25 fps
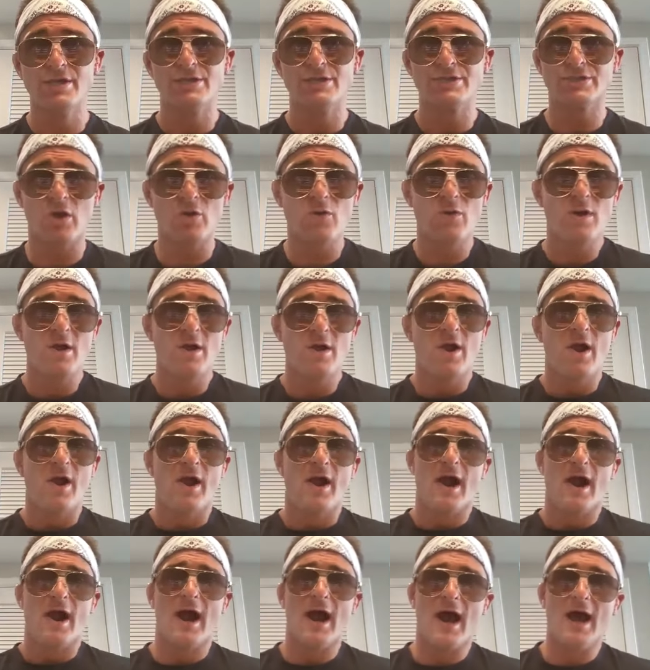So
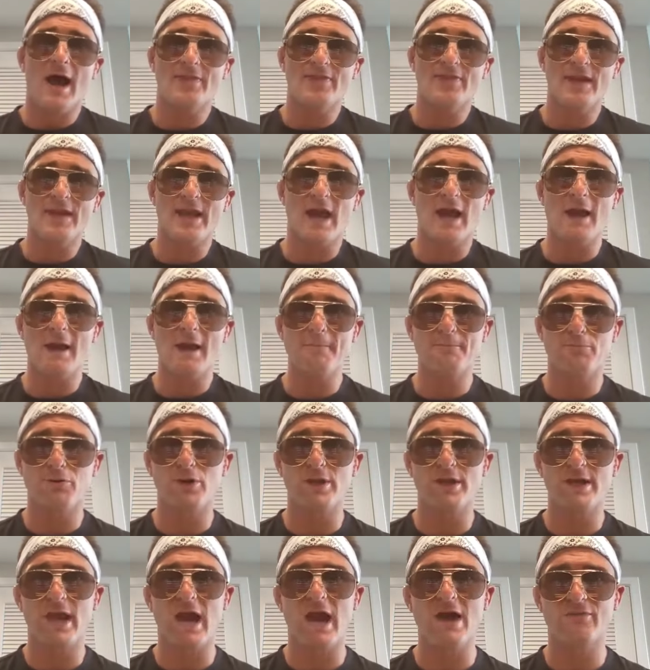I think I am
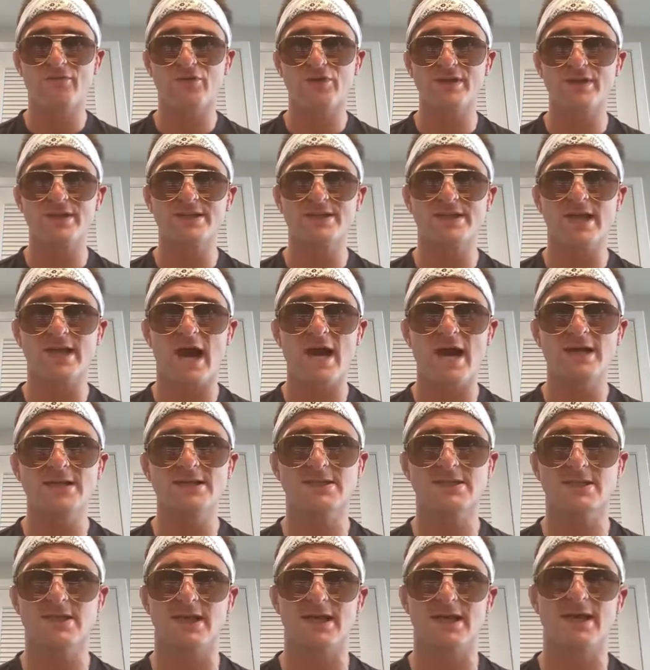putting on for these
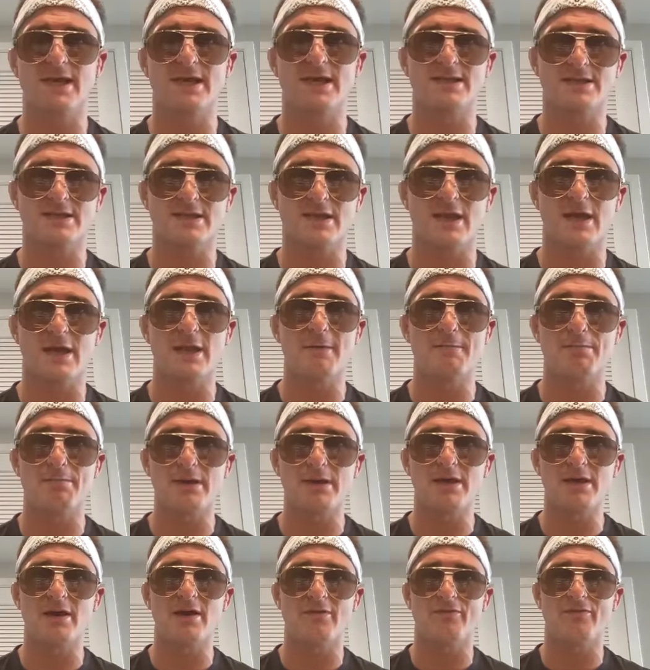guys. It's going to
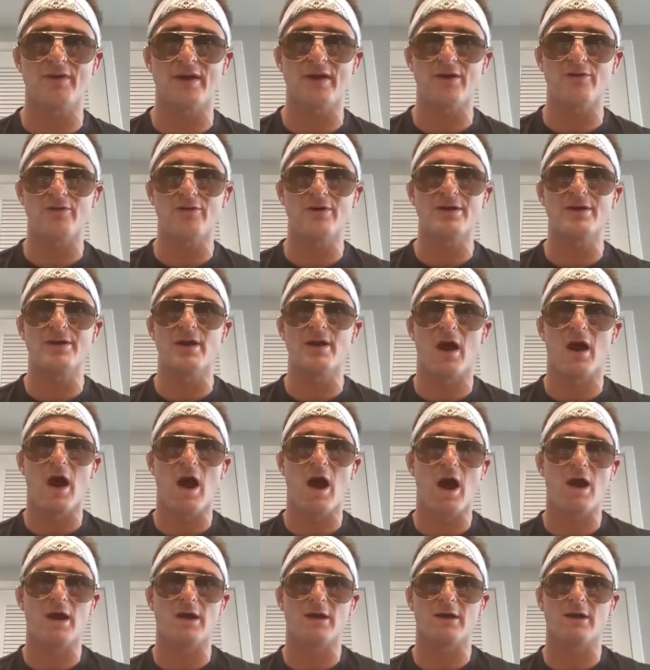be a very
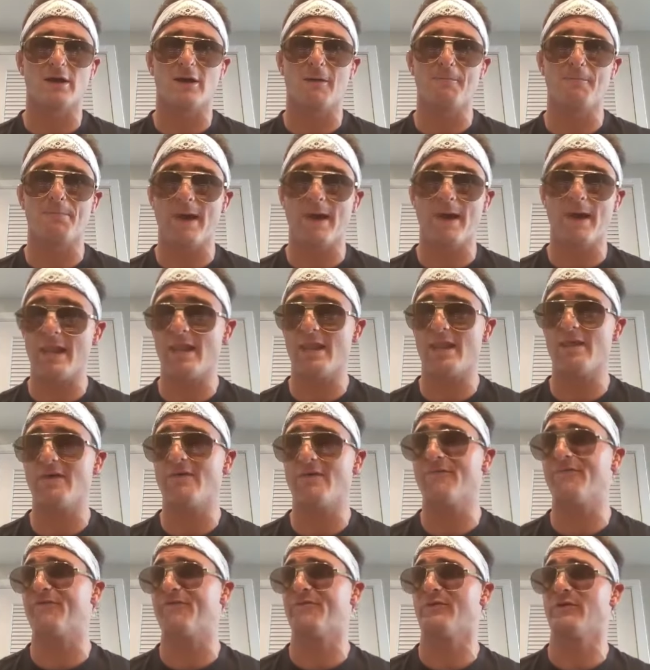uh,
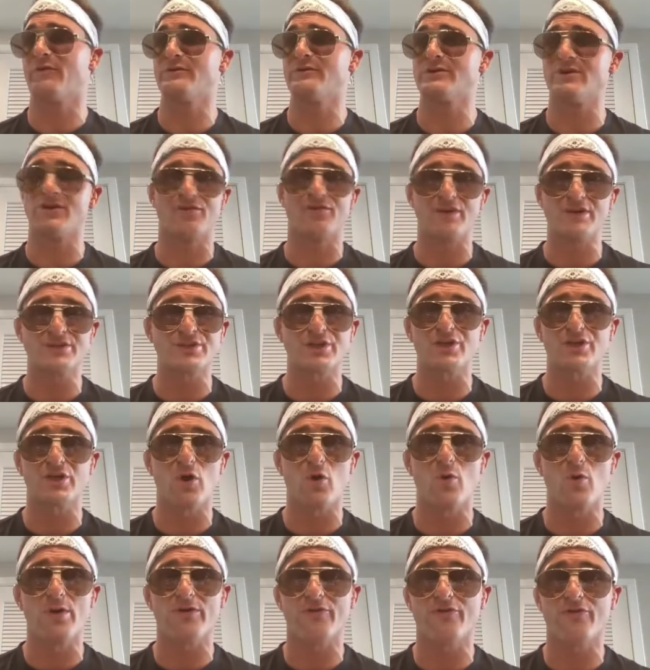competitive division
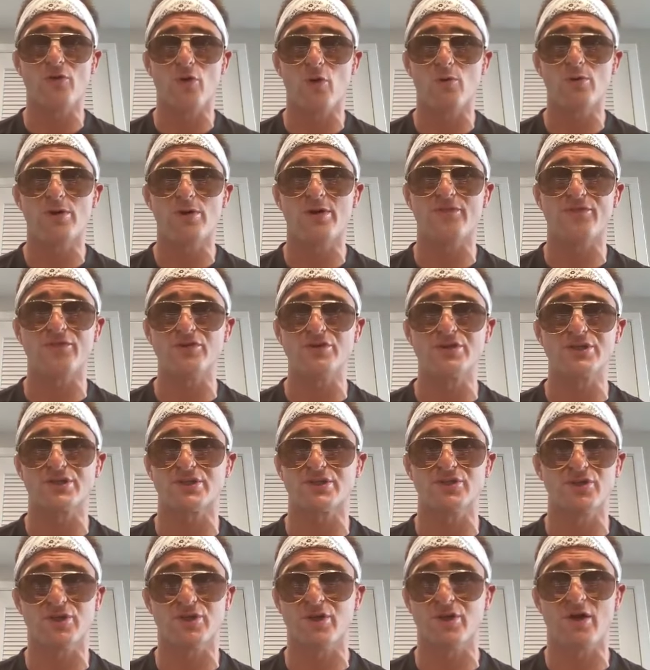going forward. If you
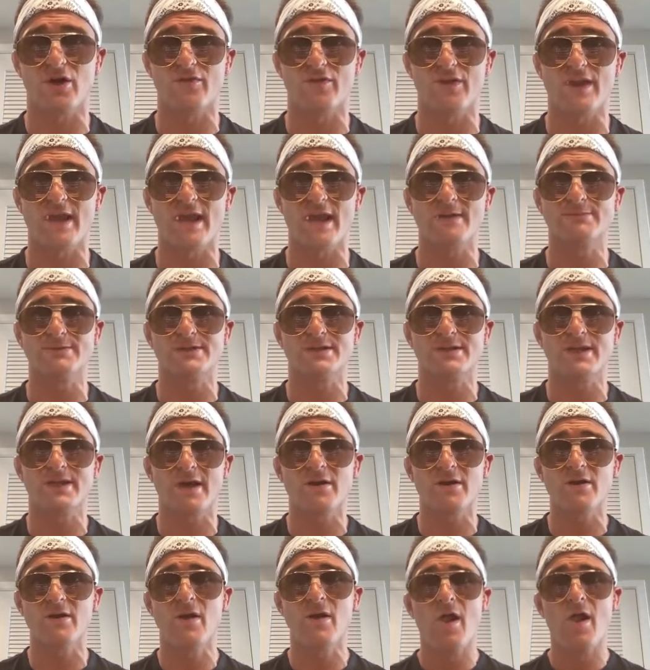just look at all the names in
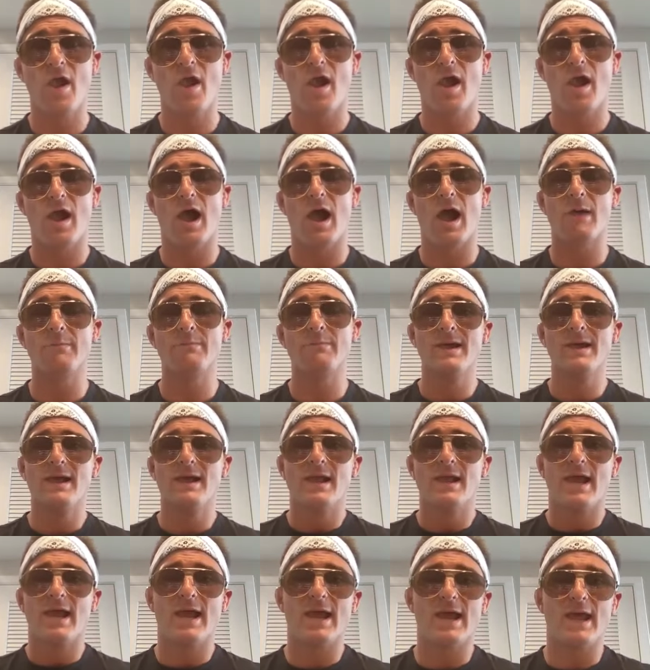there, um,
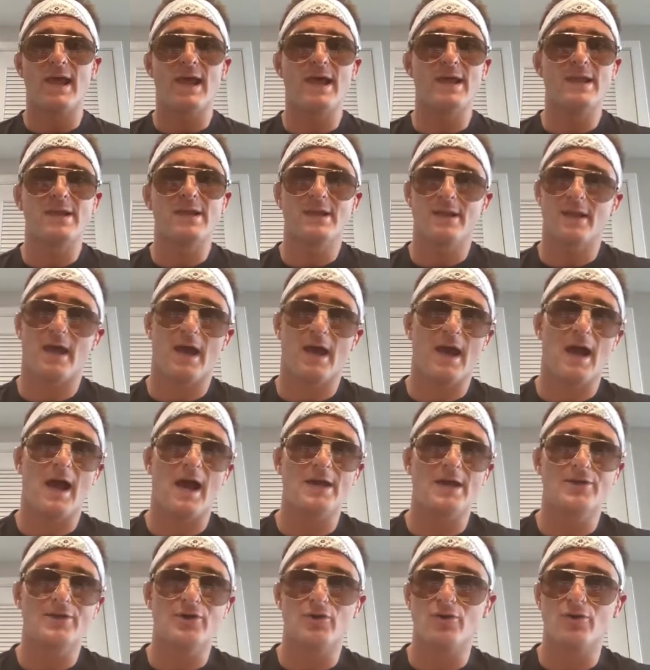and, and
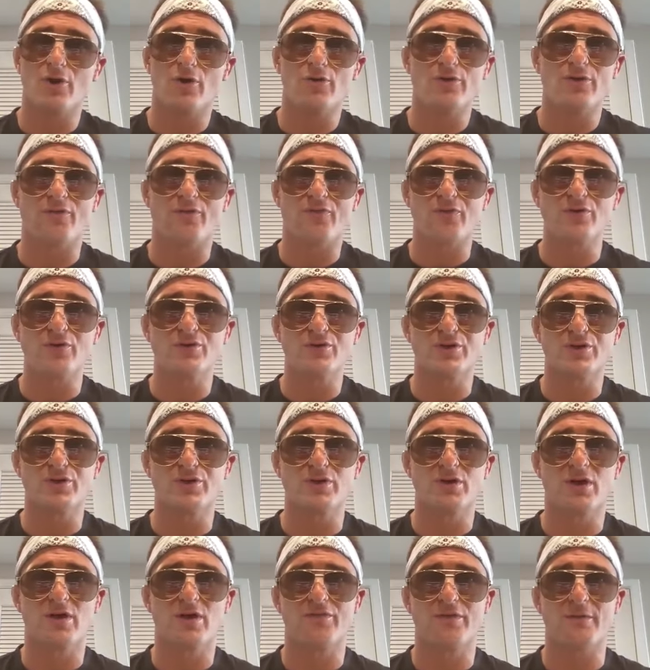I don't know the
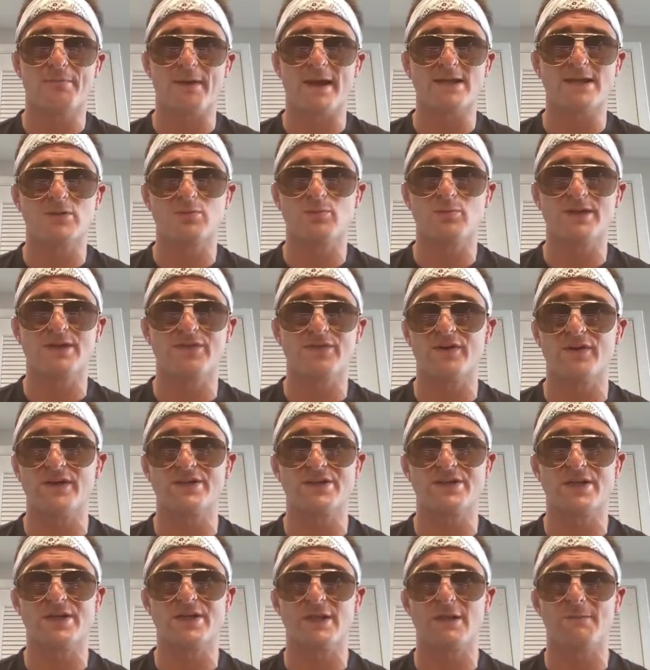future of the bantamweight
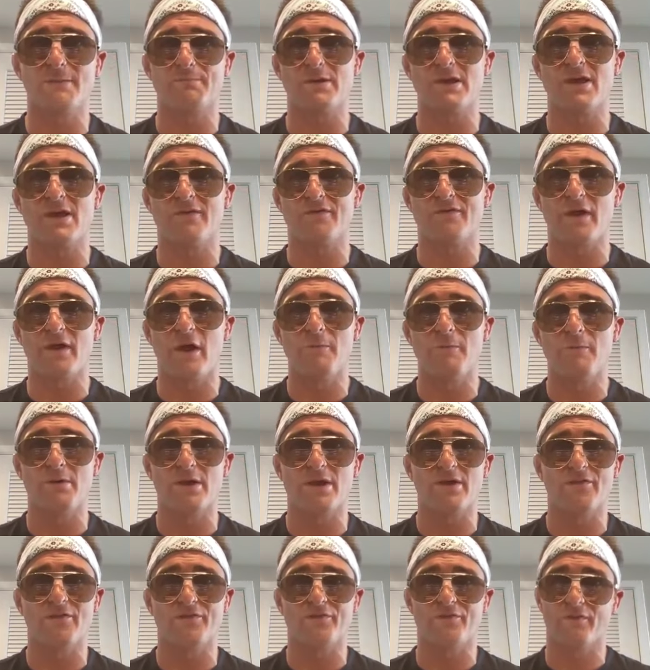division in the PFL,
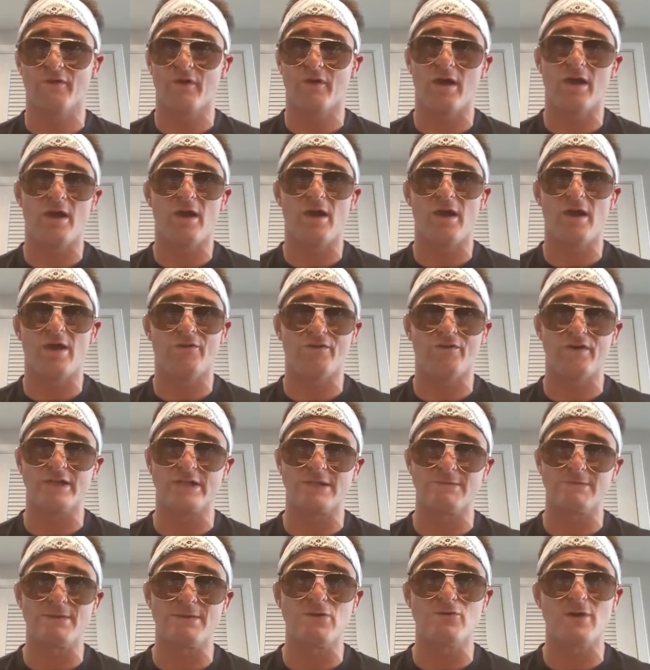but if uh, if
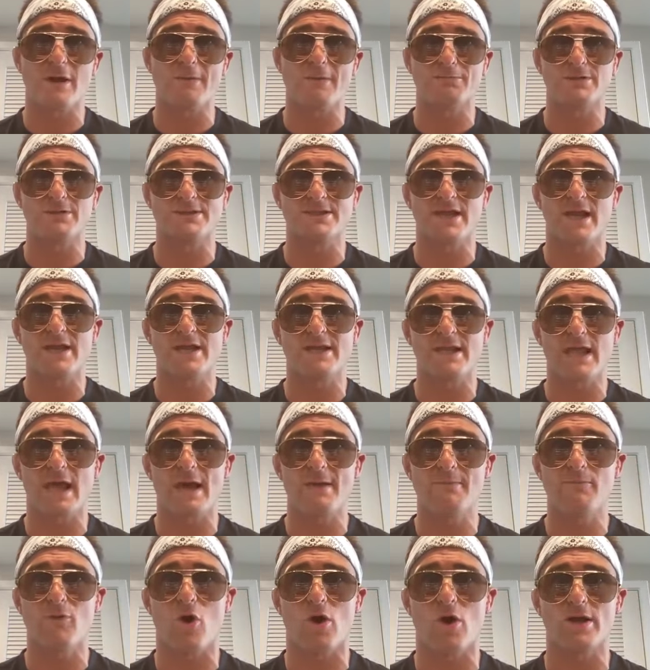it's me representing
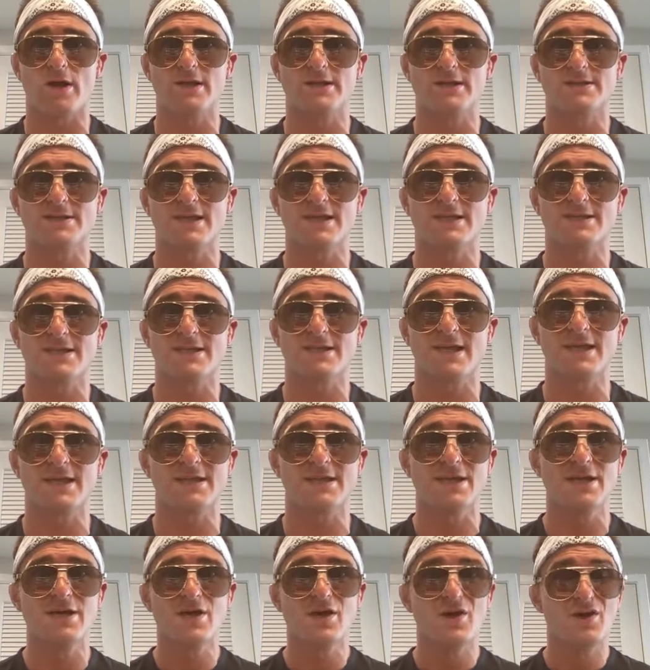them August
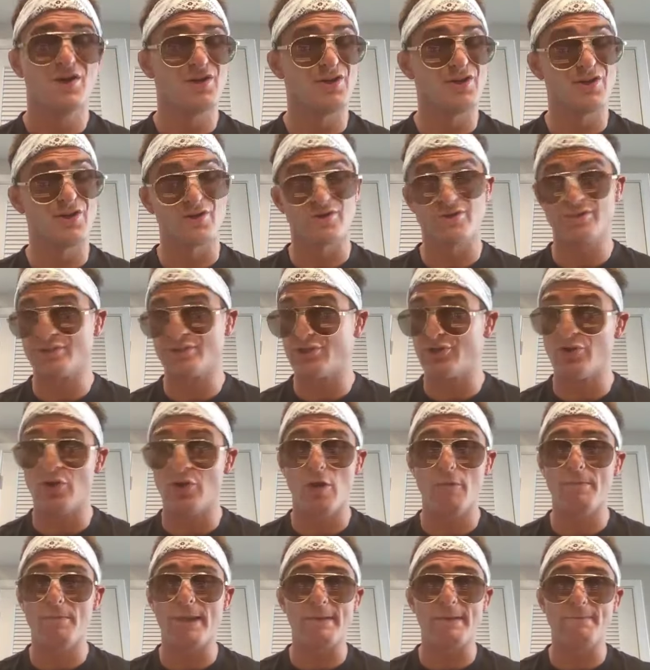sixteenth, there's
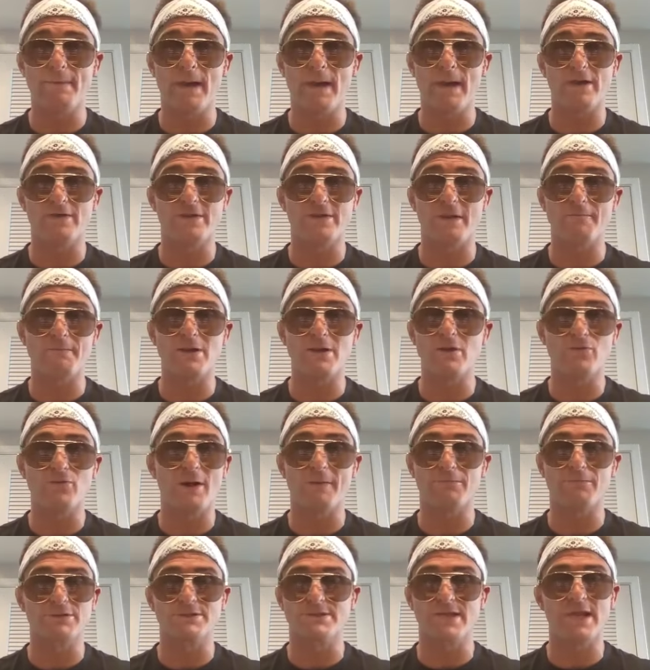nobody better than me
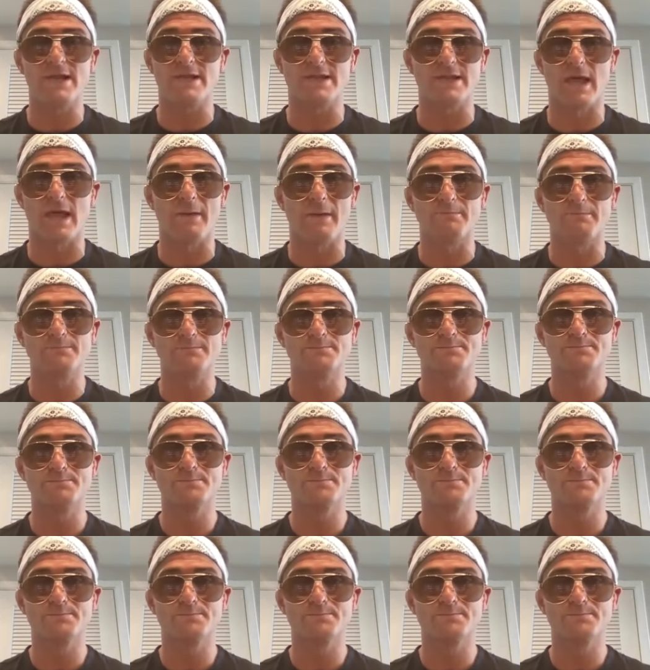representing them.